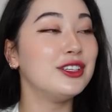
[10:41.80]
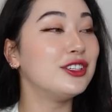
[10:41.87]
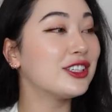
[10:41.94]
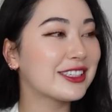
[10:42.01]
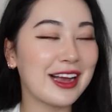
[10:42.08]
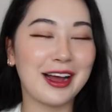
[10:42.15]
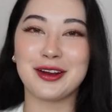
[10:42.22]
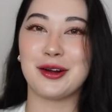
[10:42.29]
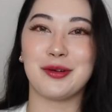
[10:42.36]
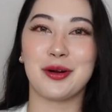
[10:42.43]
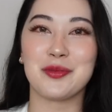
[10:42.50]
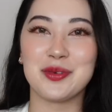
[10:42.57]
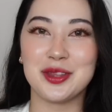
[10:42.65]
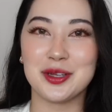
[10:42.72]
You just can't go
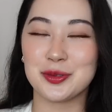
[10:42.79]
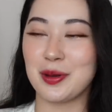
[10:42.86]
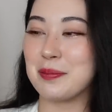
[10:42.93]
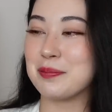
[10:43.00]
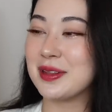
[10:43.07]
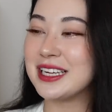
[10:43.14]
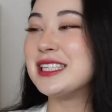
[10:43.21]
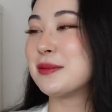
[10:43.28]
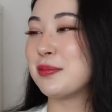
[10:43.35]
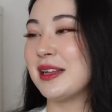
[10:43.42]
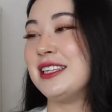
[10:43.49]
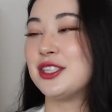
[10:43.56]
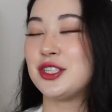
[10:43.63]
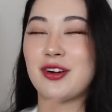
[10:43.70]
wrong with this one. Please,
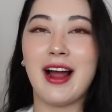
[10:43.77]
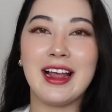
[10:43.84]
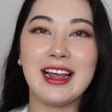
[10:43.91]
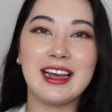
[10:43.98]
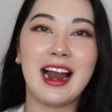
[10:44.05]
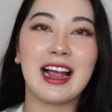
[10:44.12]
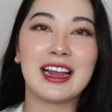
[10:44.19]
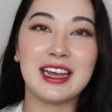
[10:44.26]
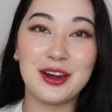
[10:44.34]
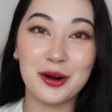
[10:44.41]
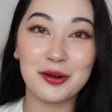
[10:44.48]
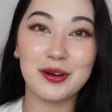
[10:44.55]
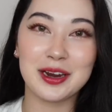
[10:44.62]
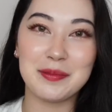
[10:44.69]
please try it. I
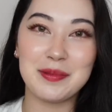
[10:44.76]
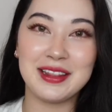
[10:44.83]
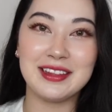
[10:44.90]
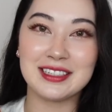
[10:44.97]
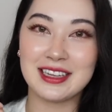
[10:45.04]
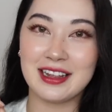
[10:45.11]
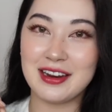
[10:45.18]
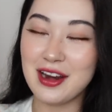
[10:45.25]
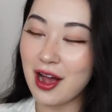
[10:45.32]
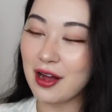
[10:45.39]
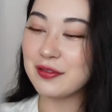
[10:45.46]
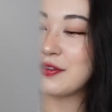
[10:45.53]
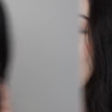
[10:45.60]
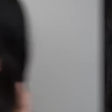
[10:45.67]
cannot recommend this
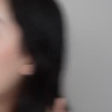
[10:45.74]
enough.